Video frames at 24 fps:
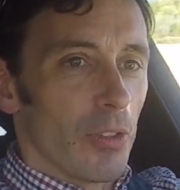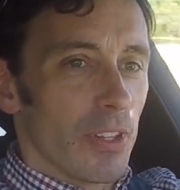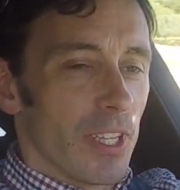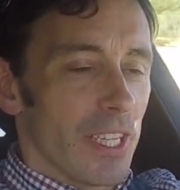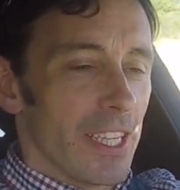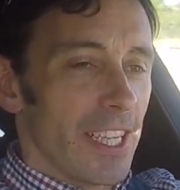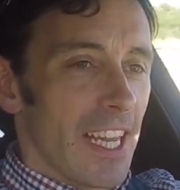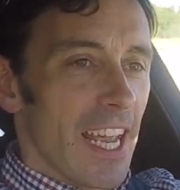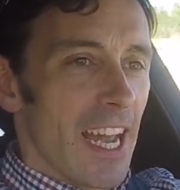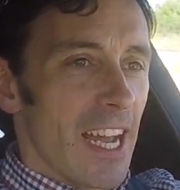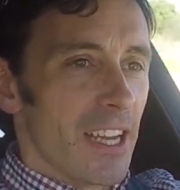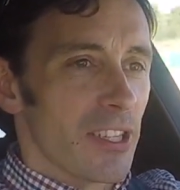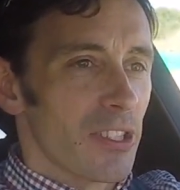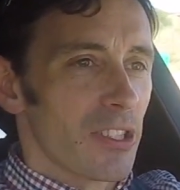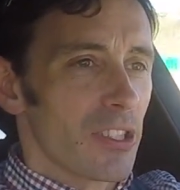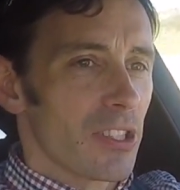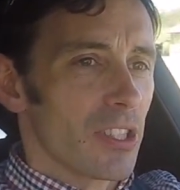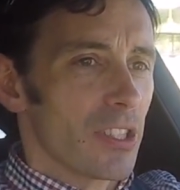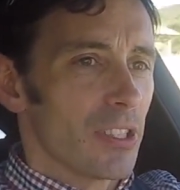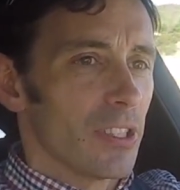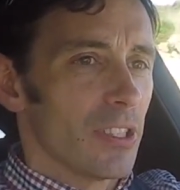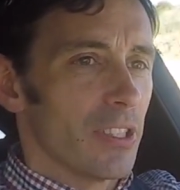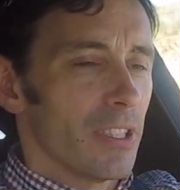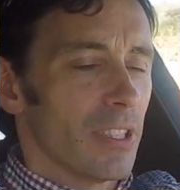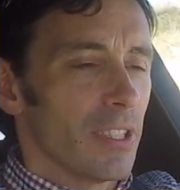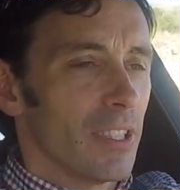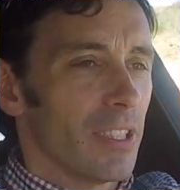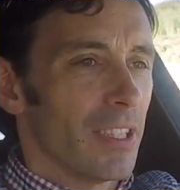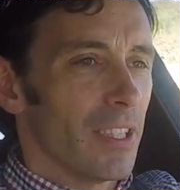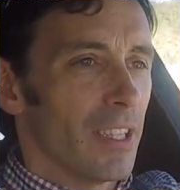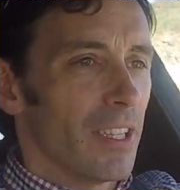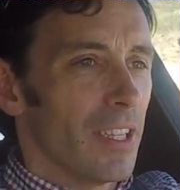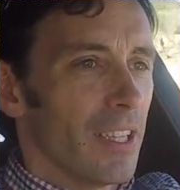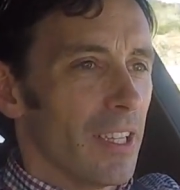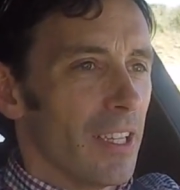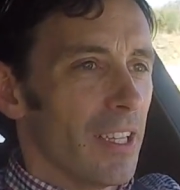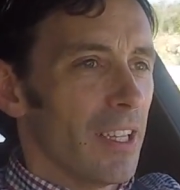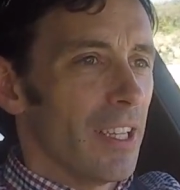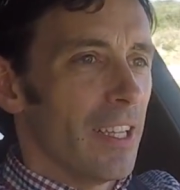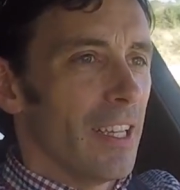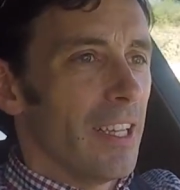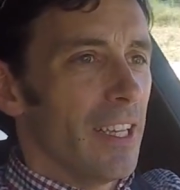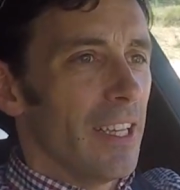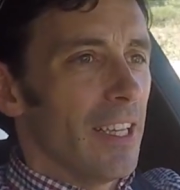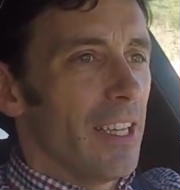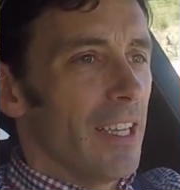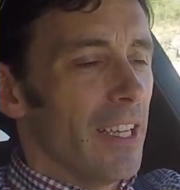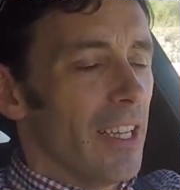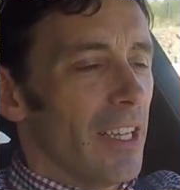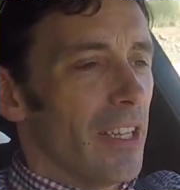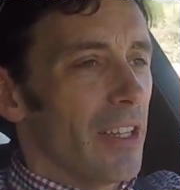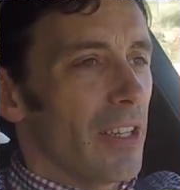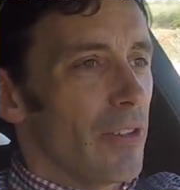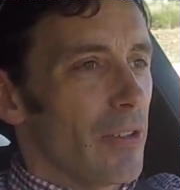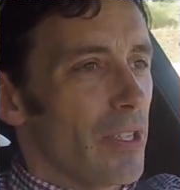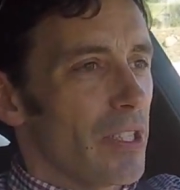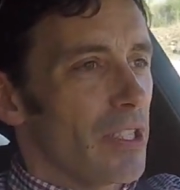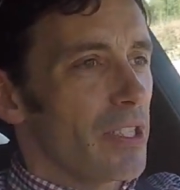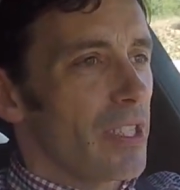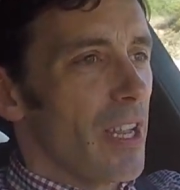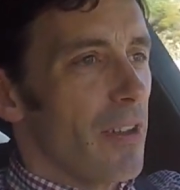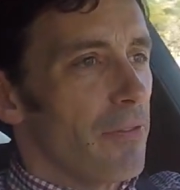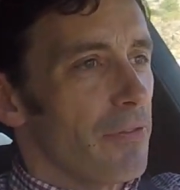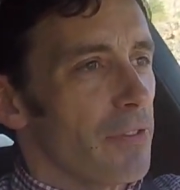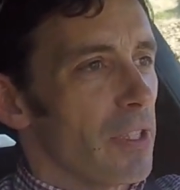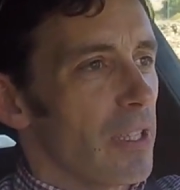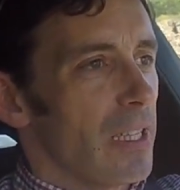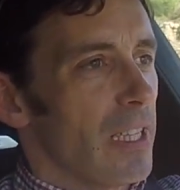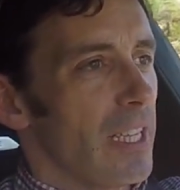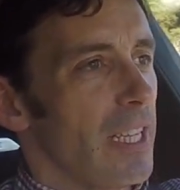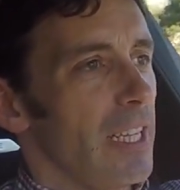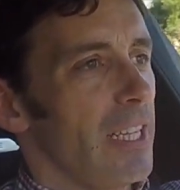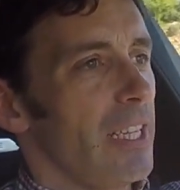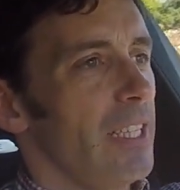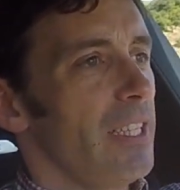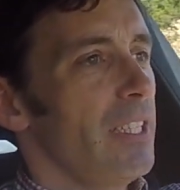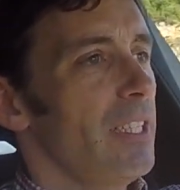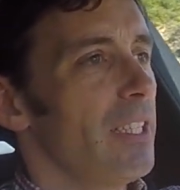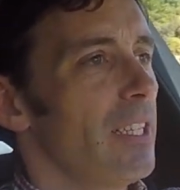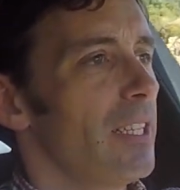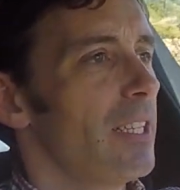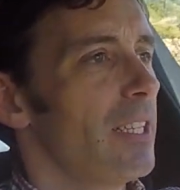that yes, there is definitely